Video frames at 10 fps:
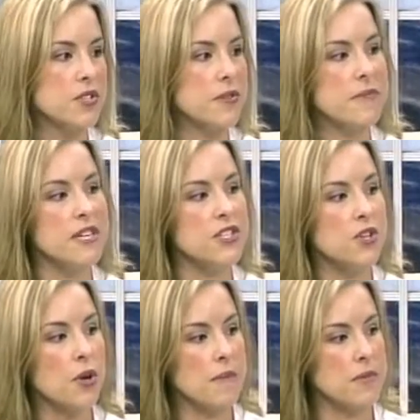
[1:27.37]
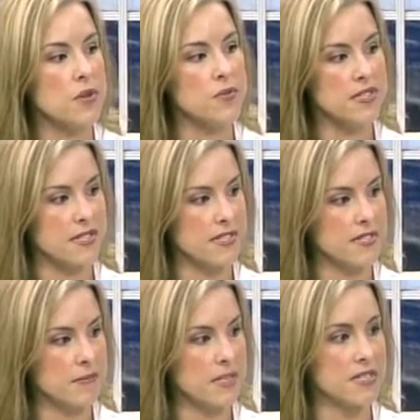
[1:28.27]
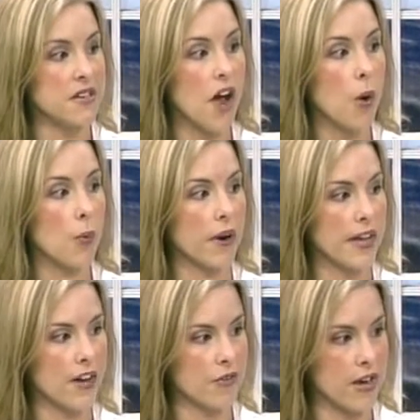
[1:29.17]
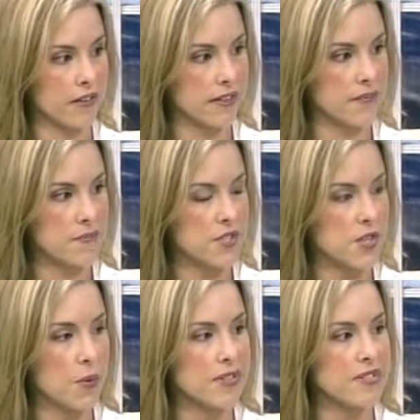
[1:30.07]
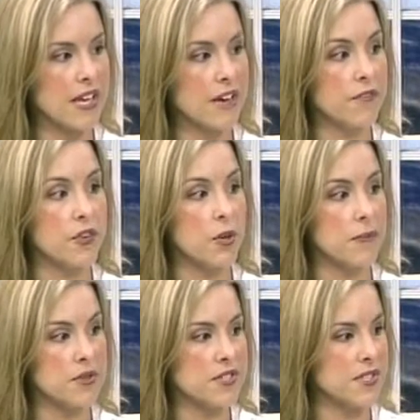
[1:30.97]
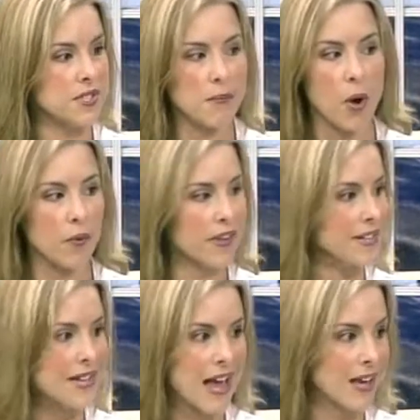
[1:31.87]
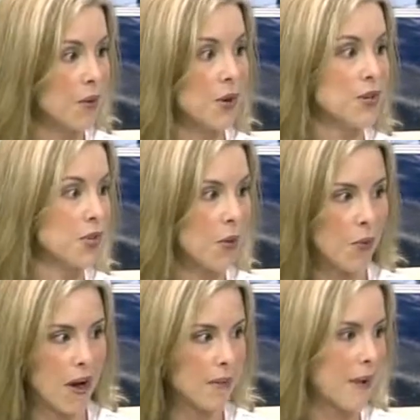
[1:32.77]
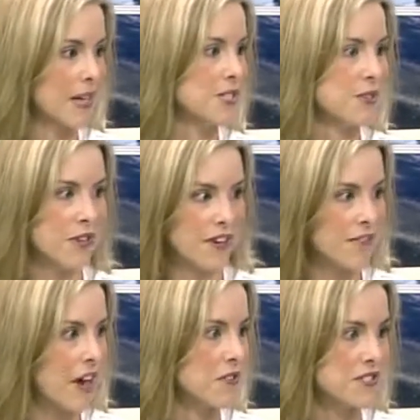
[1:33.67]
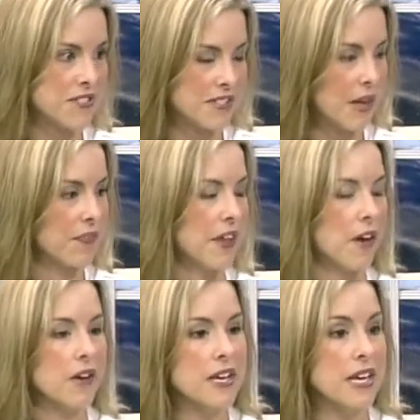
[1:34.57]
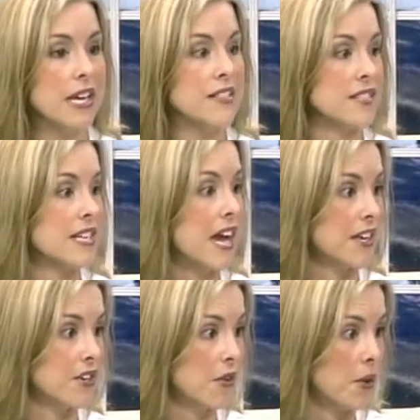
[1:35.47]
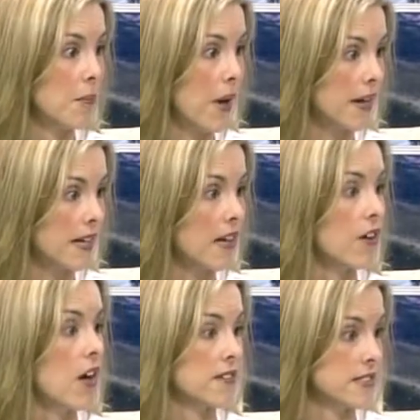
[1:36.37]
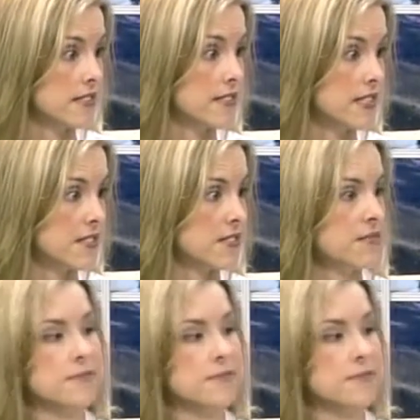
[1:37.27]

so it means your immune system is not working correctly. So instead of your immune system only attacking what you don't want, bacteria, viruses out there, it's attacking your own body and causing disease.